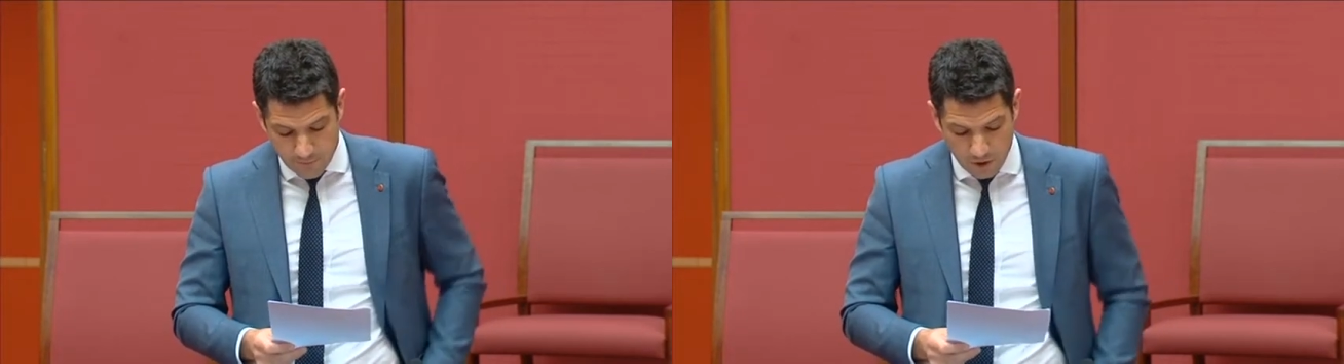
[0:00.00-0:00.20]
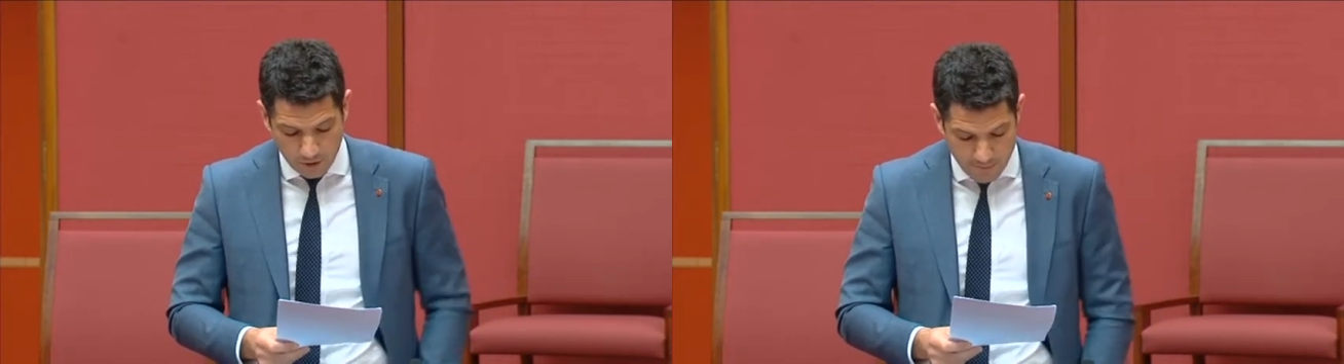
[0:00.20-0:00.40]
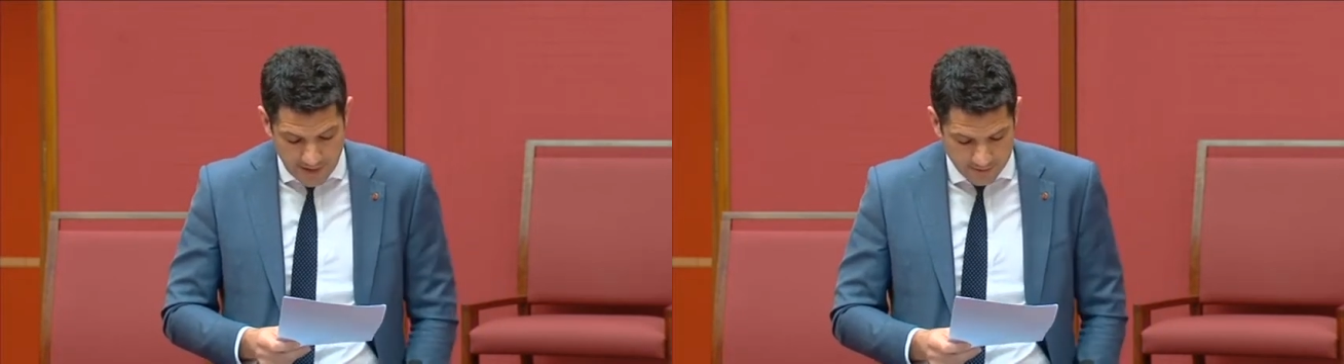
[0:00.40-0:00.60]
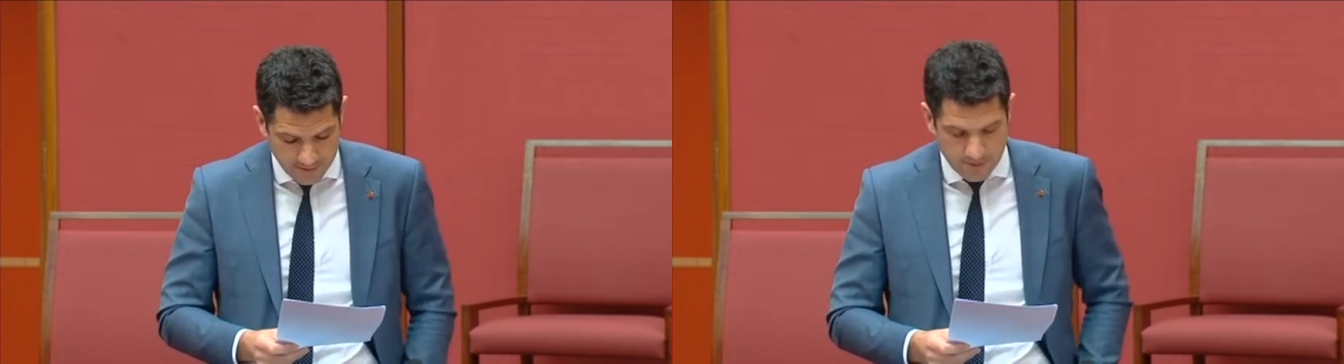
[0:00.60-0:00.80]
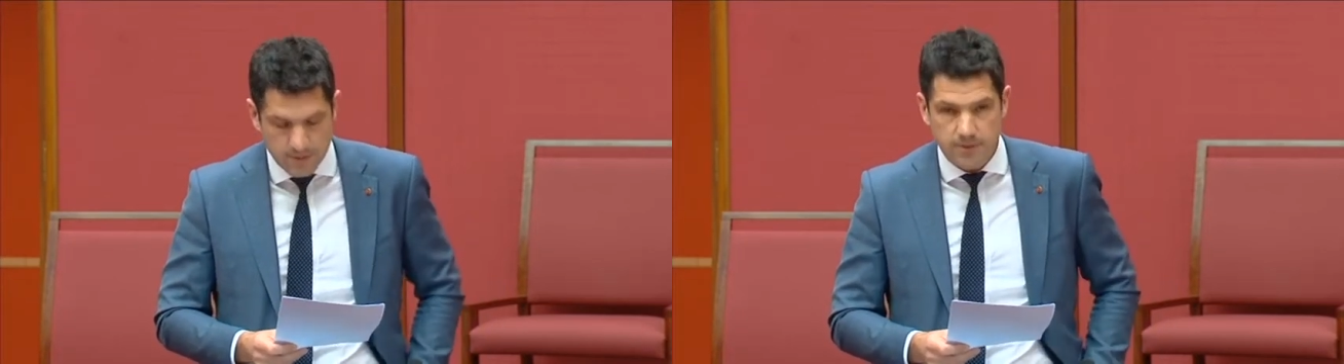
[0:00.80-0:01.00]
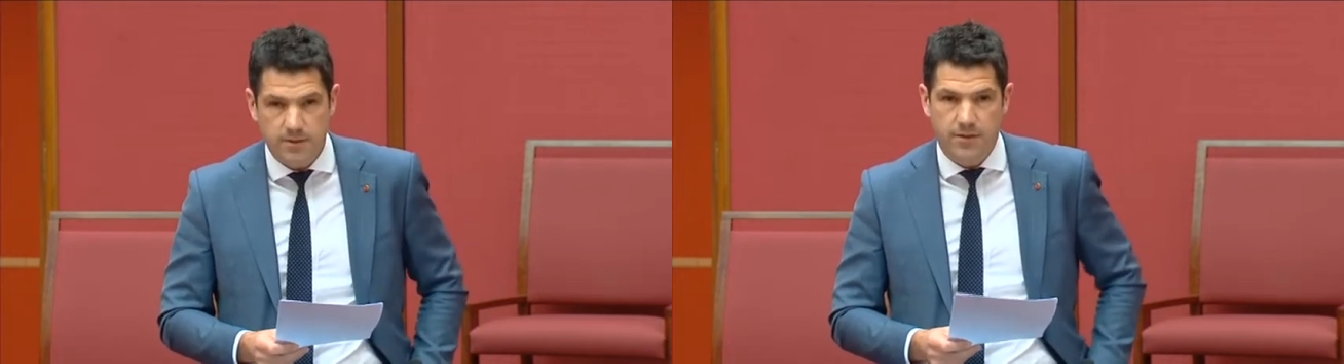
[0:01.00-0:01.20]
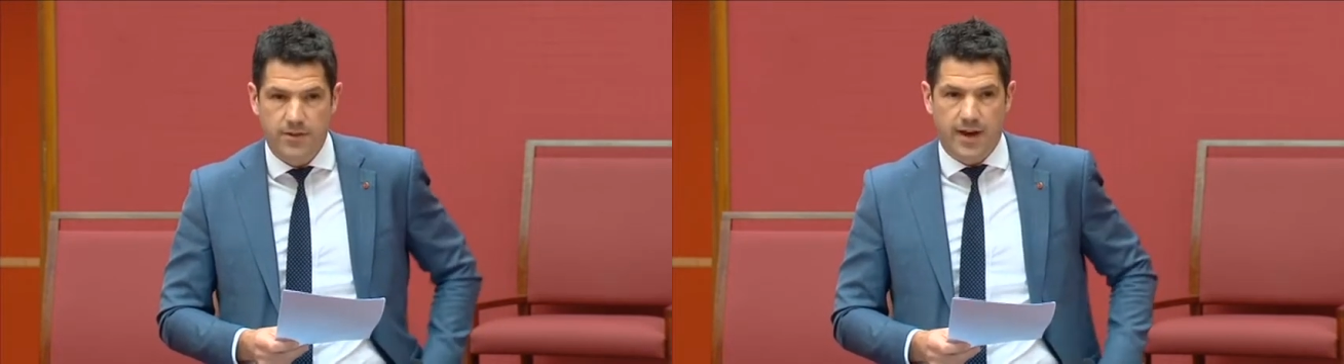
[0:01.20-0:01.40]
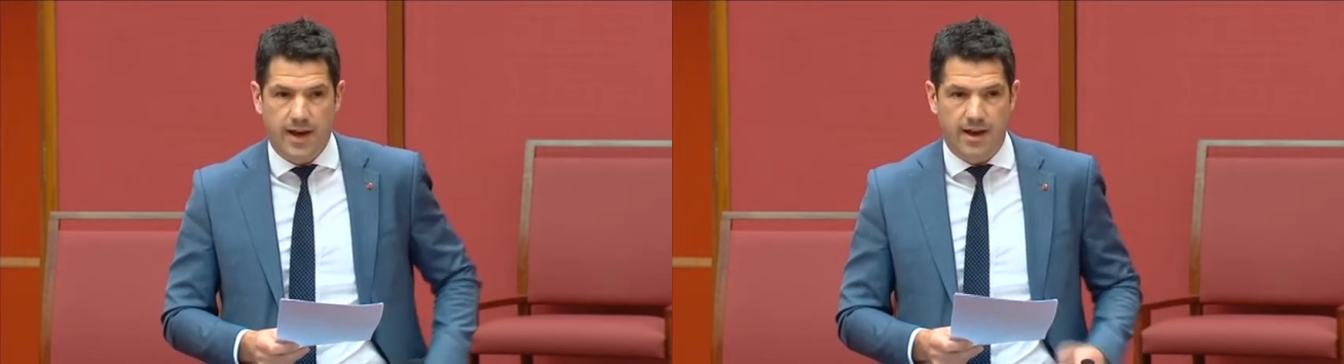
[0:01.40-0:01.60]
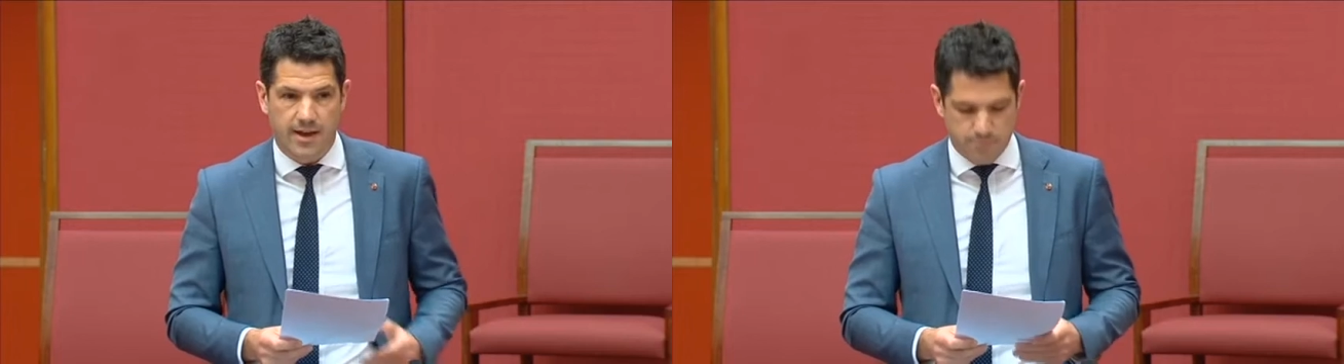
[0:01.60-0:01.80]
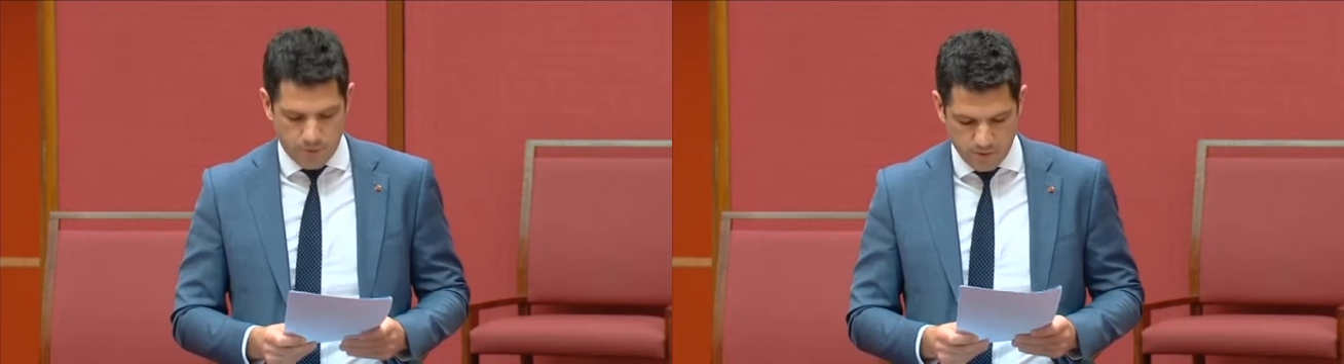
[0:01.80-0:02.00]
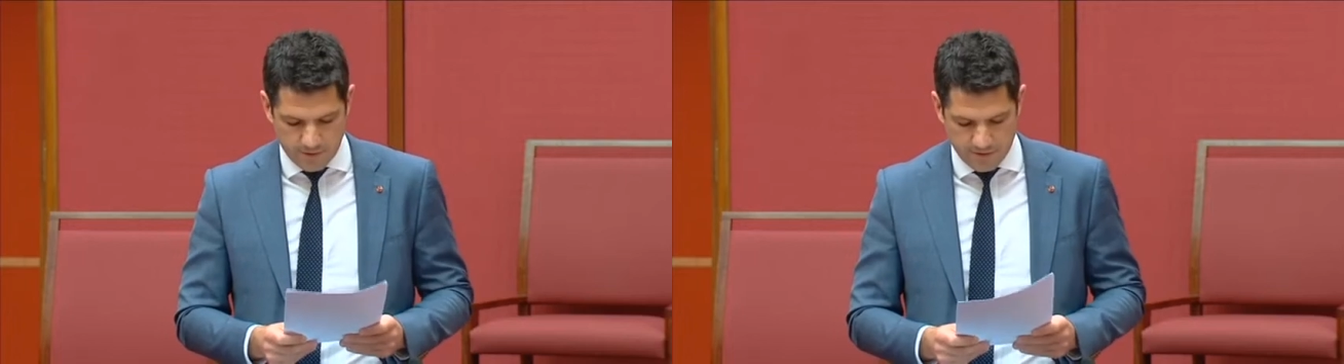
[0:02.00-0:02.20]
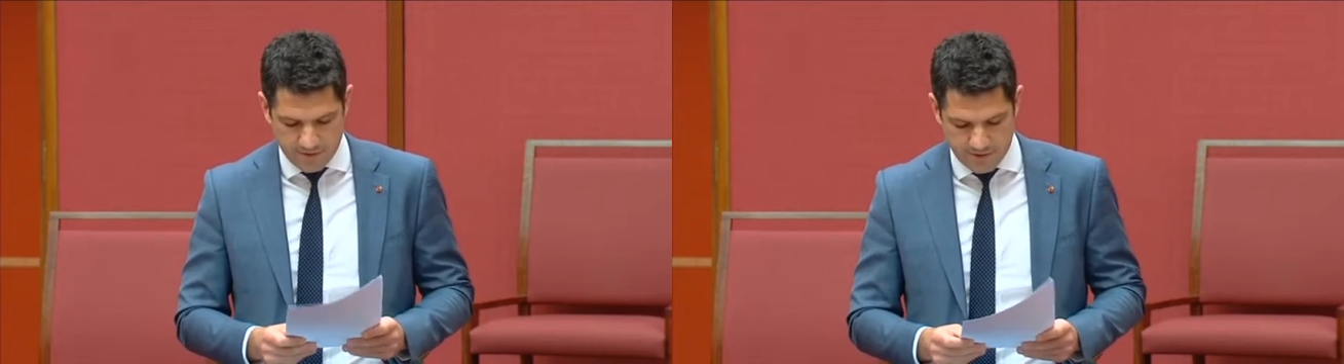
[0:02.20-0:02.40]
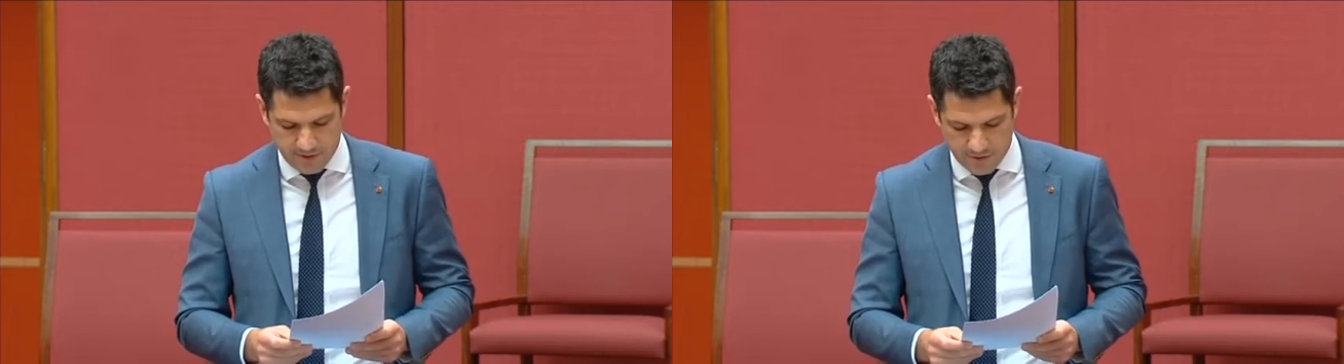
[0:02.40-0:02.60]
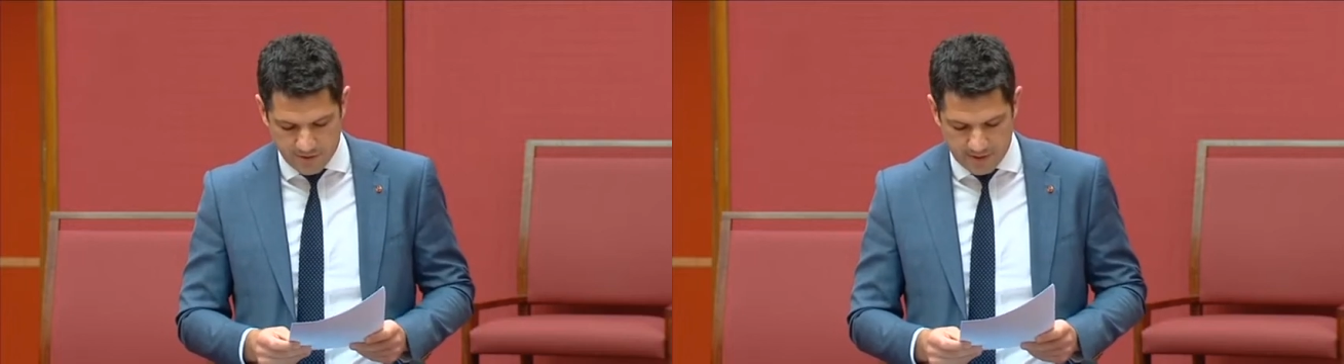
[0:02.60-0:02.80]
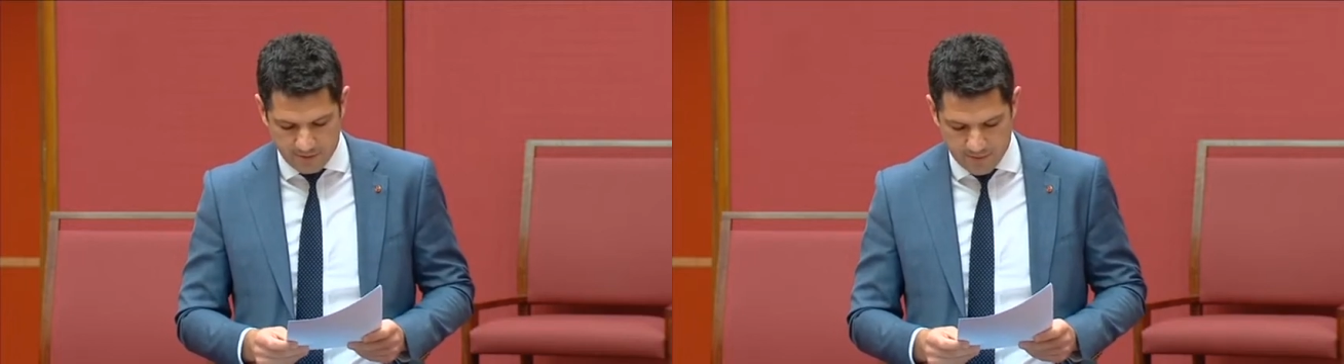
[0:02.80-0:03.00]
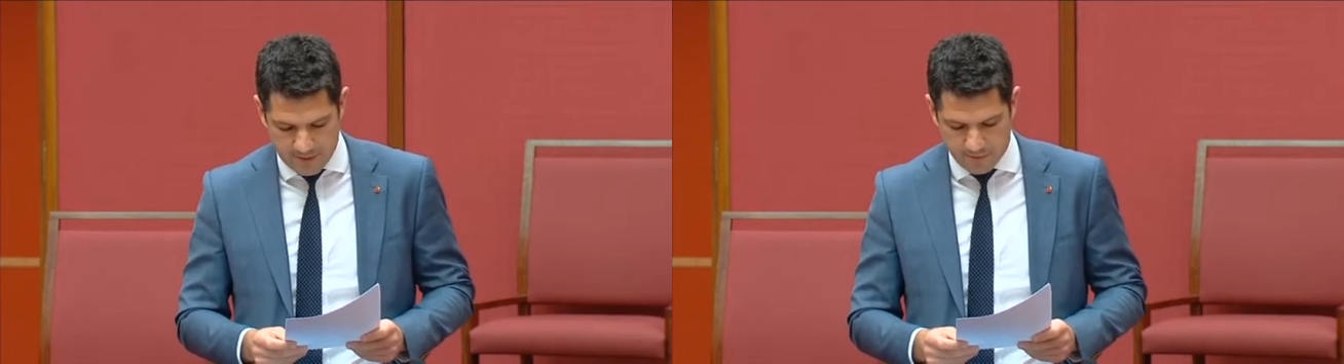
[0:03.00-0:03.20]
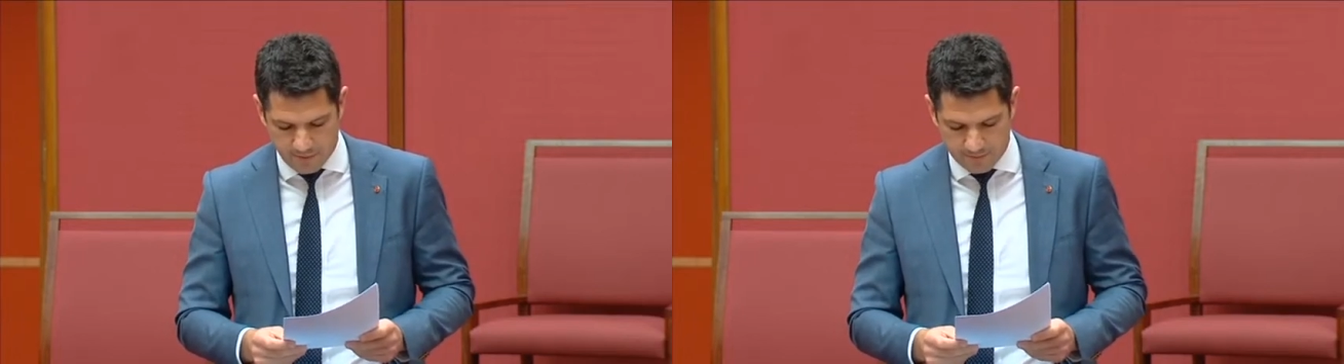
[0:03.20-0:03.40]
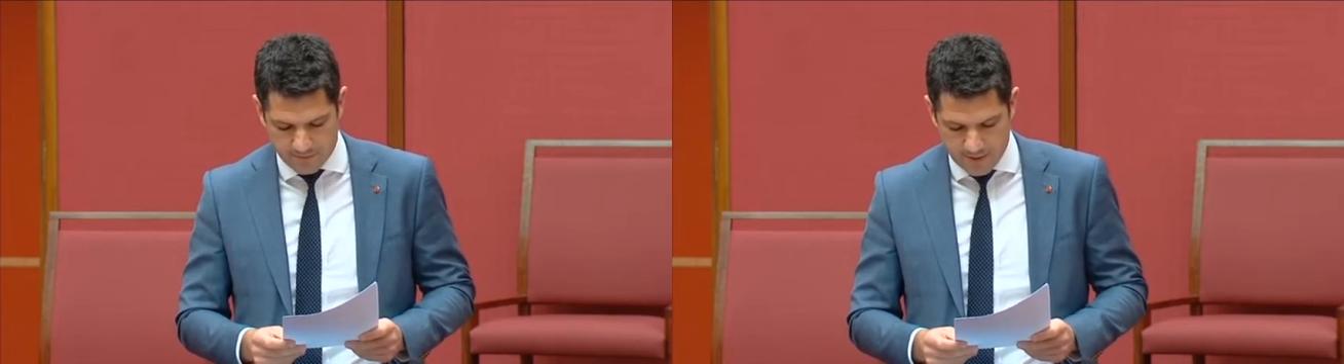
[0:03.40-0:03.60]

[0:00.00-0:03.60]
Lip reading: on matters that are important to the Australian people.